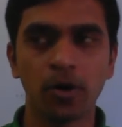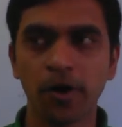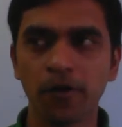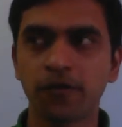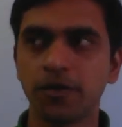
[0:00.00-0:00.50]

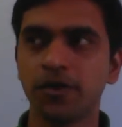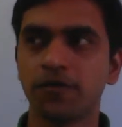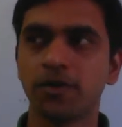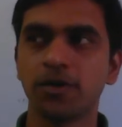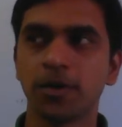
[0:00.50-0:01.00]
lot of
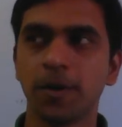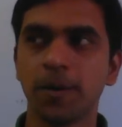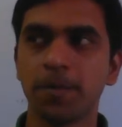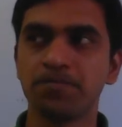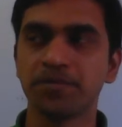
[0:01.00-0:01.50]
different
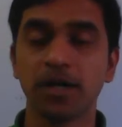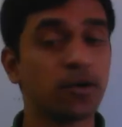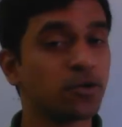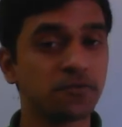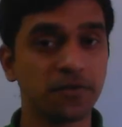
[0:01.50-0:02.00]

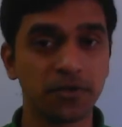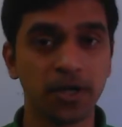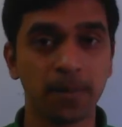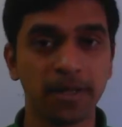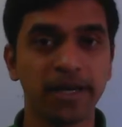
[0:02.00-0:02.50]

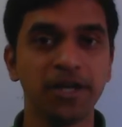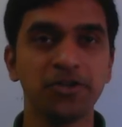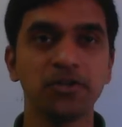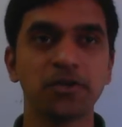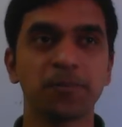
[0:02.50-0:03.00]

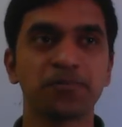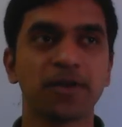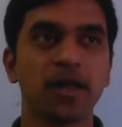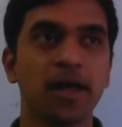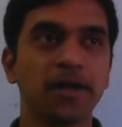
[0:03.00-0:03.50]
applications.
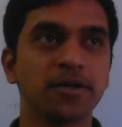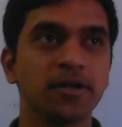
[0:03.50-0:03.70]
Like